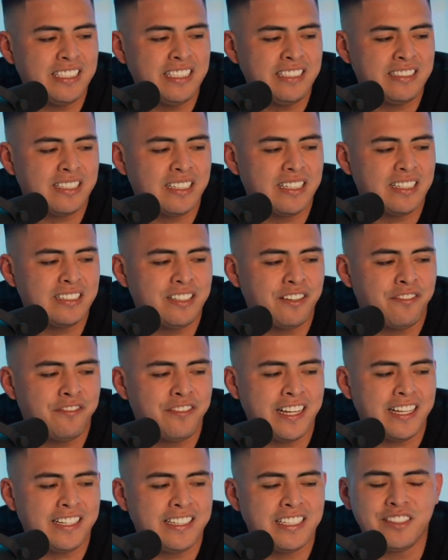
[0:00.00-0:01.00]
to
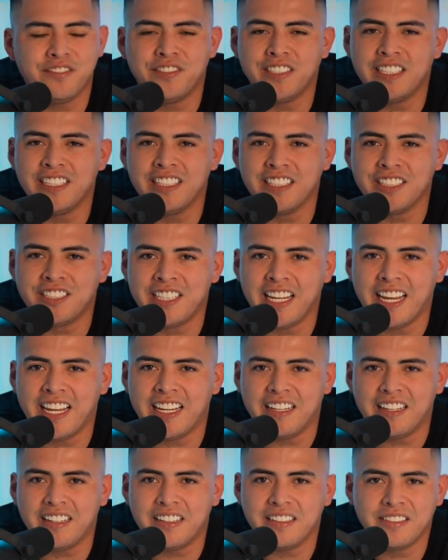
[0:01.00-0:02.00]
defend his vanilla
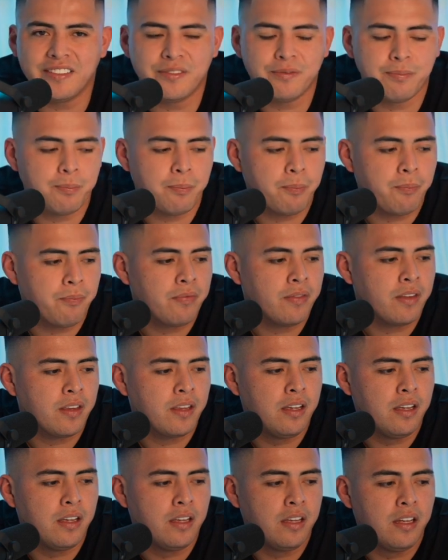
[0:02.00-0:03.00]
shake.
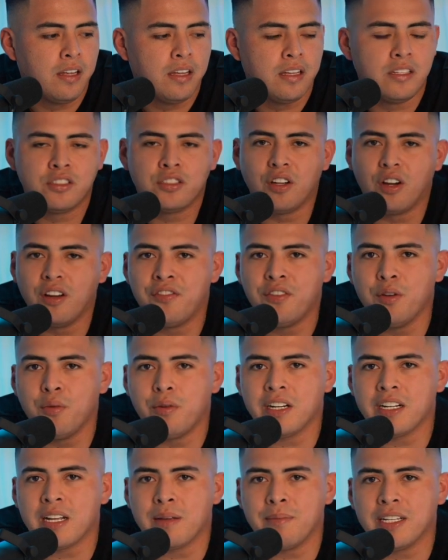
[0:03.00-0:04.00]
So if you
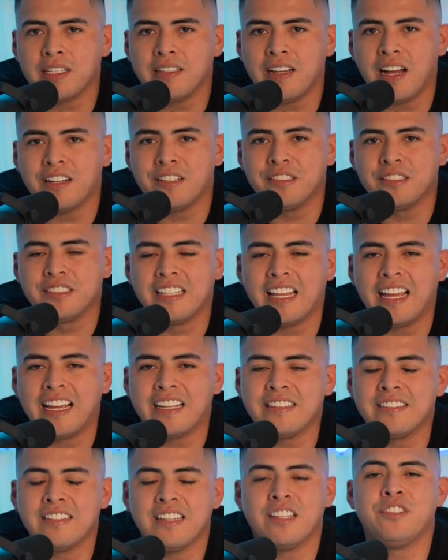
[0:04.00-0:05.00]
work at McDonald's, like,
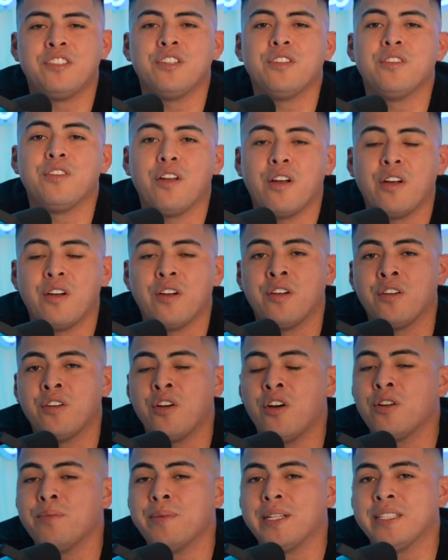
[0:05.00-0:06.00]
dude,
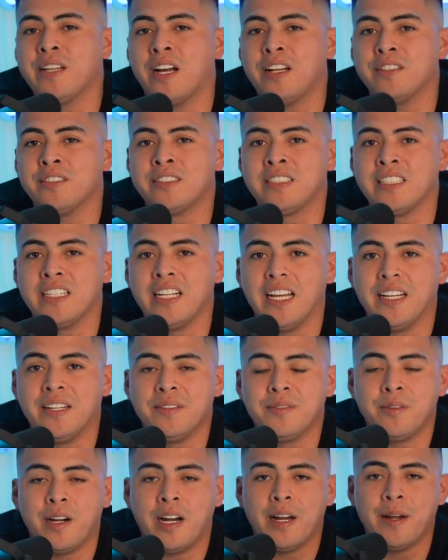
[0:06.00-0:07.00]
go to McDonald's today,
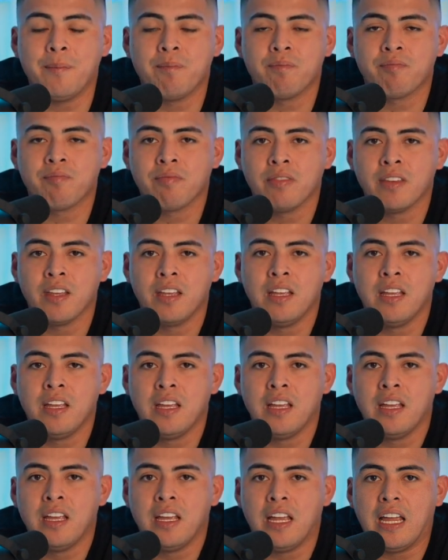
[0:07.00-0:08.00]
right?
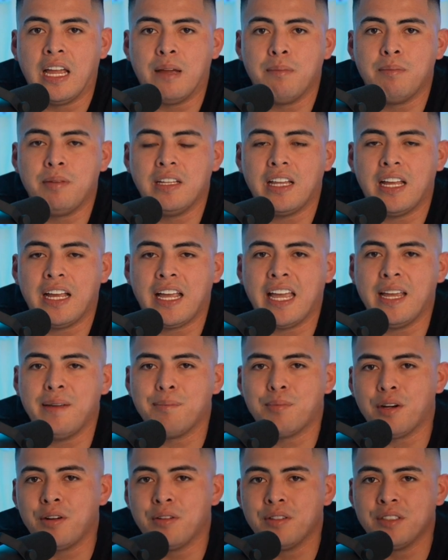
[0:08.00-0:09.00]
And be like, hey,
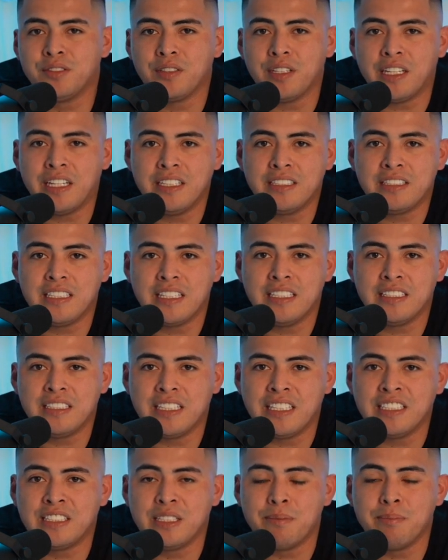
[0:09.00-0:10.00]
bro, is
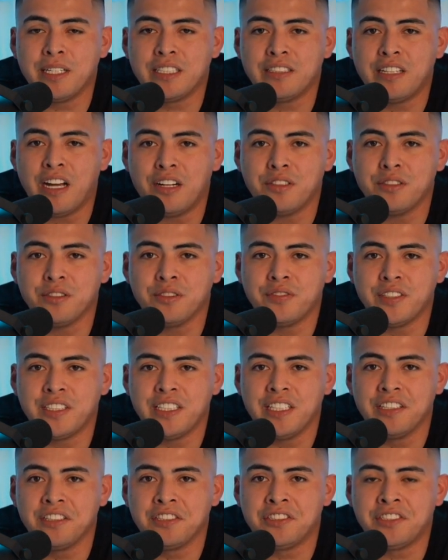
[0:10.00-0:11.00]
the McDonald's
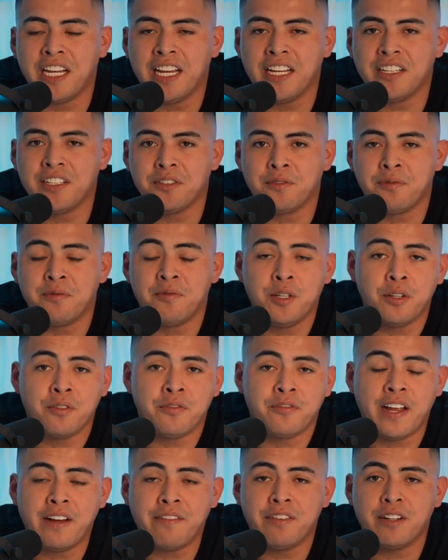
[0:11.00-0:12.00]
vanilla shake your
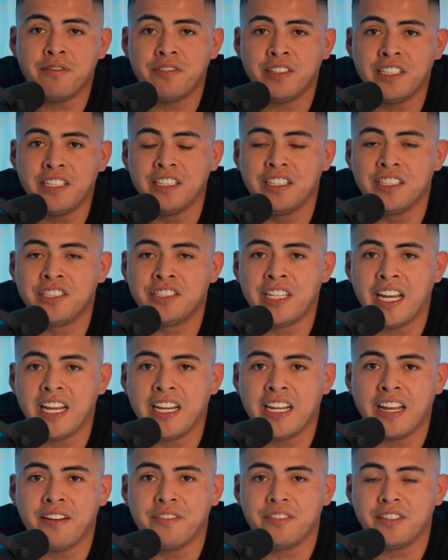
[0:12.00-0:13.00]
favorite vanilla
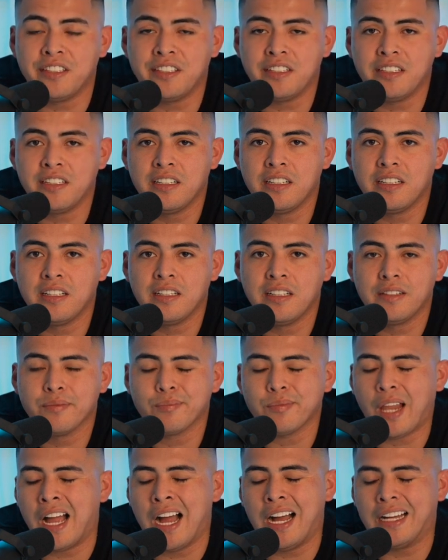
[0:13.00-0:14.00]
shake ever?
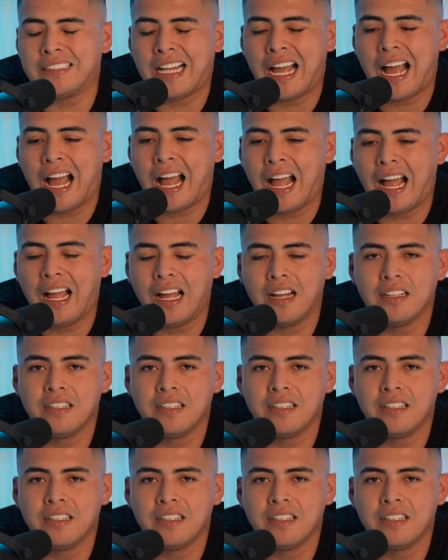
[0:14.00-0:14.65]
Nah.